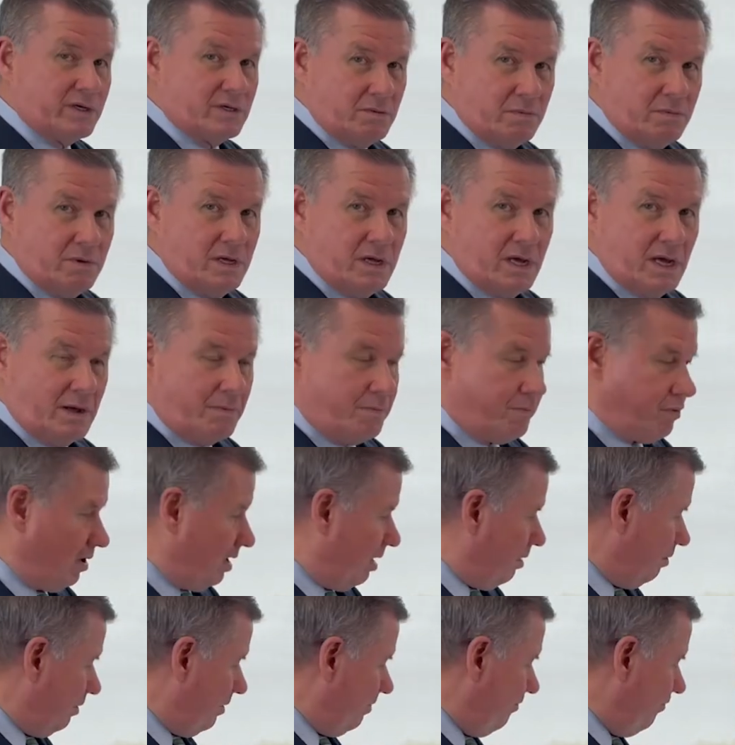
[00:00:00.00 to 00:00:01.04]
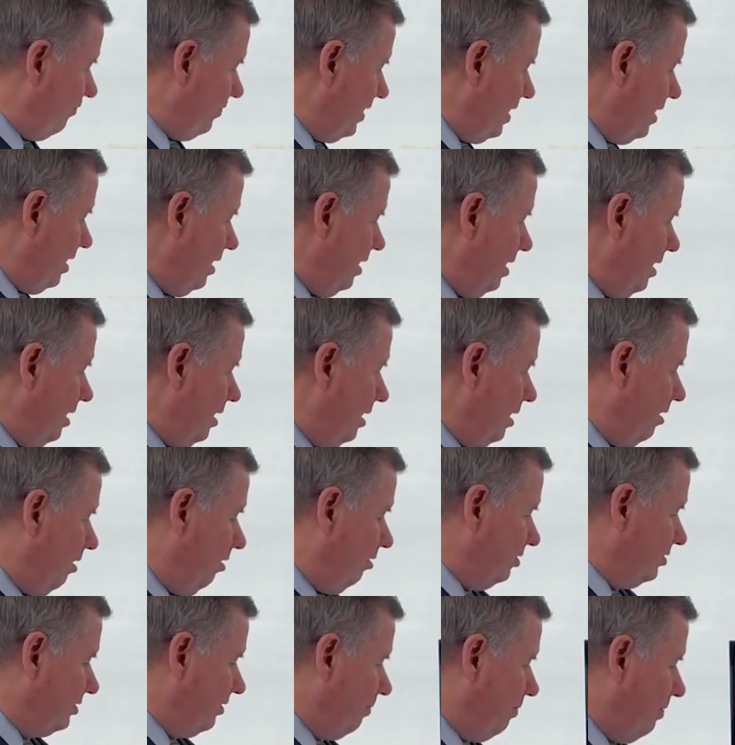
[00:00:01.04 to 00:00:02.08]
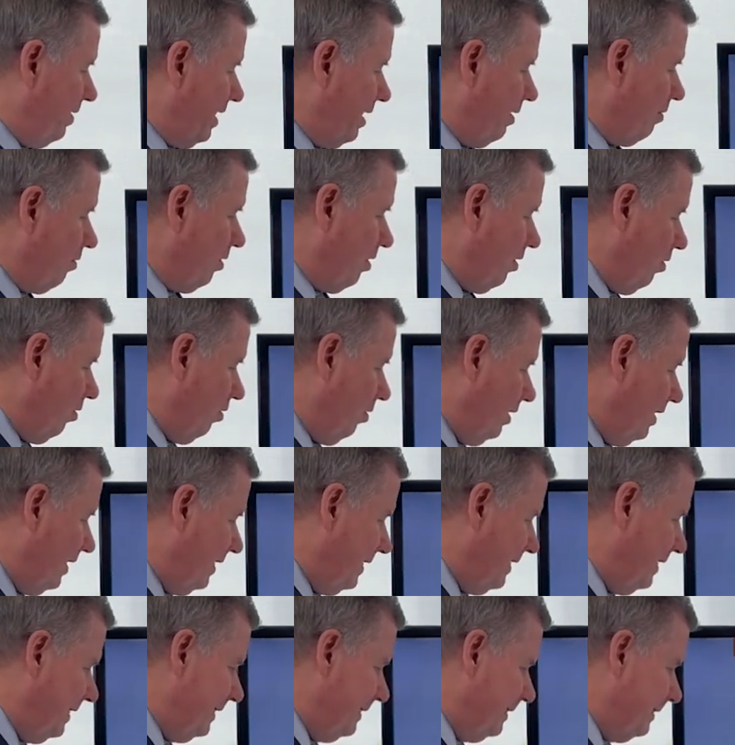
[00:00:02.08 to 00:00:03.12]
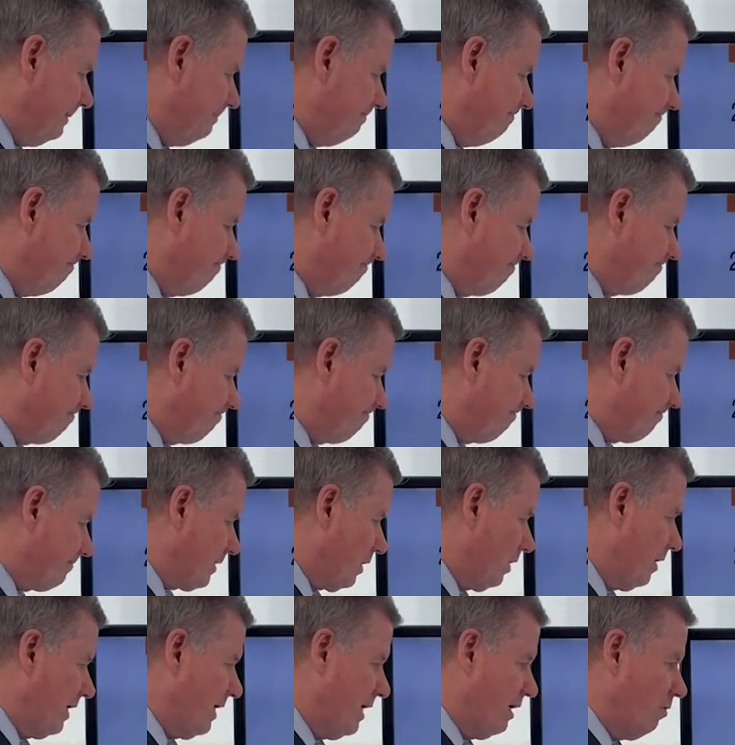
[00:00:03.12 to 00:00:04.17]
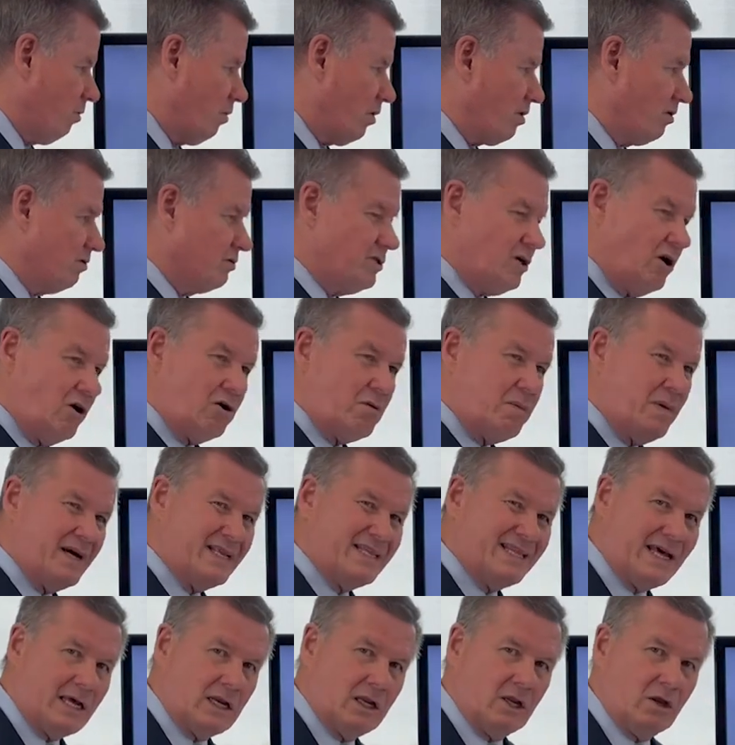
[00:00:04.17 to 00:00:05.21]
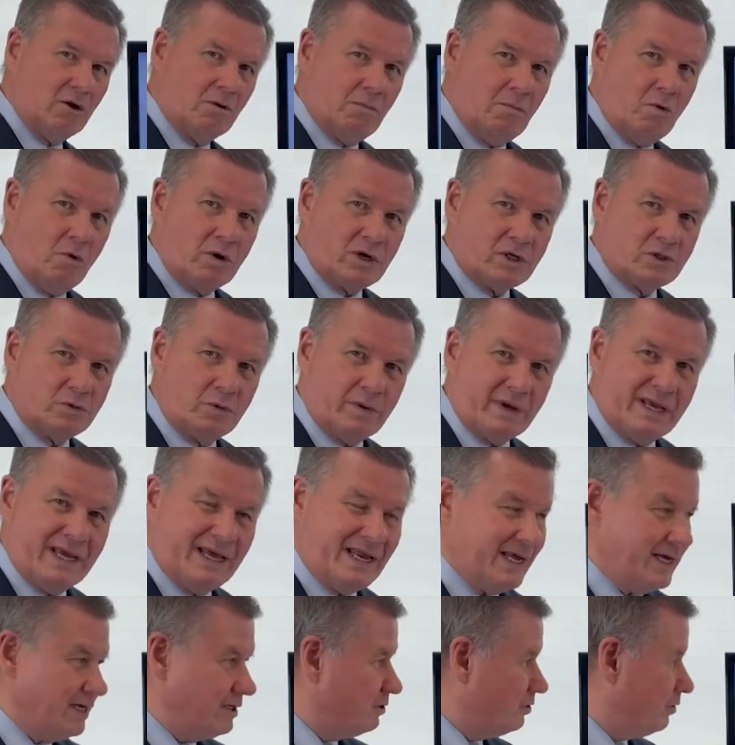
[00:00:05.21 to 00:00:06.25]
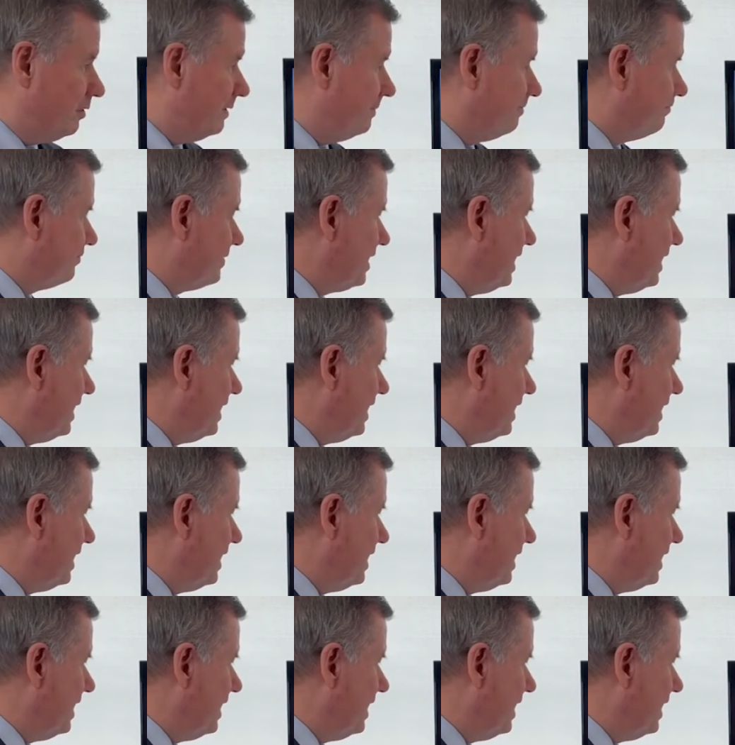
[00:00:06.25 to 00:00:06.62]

to be a problem. Cost of payroll. Um, again, we're going to talk about that a little more as we get into it.